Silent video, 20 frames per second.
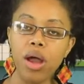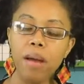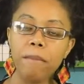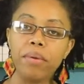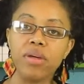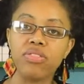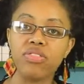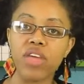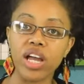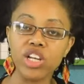
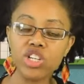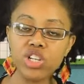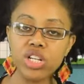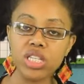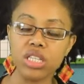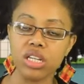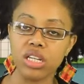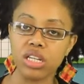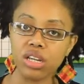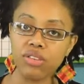But that's
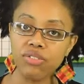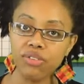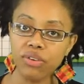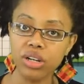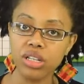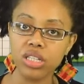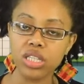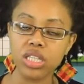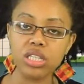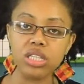just the
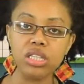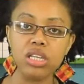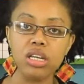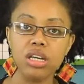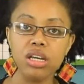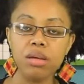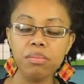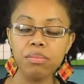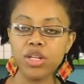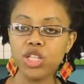difference
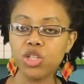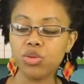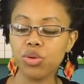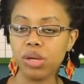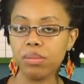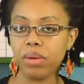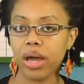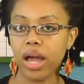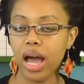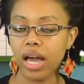
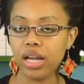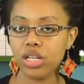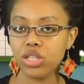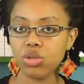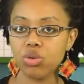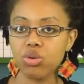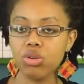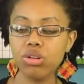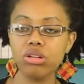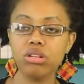between my high
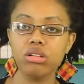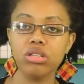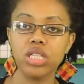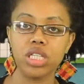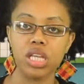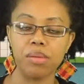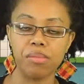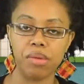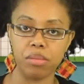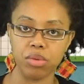schoolers
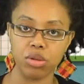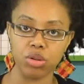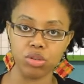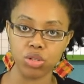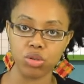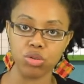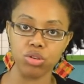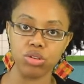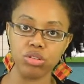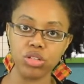and my middle
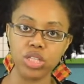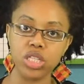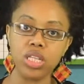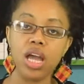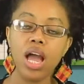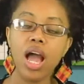schoolers.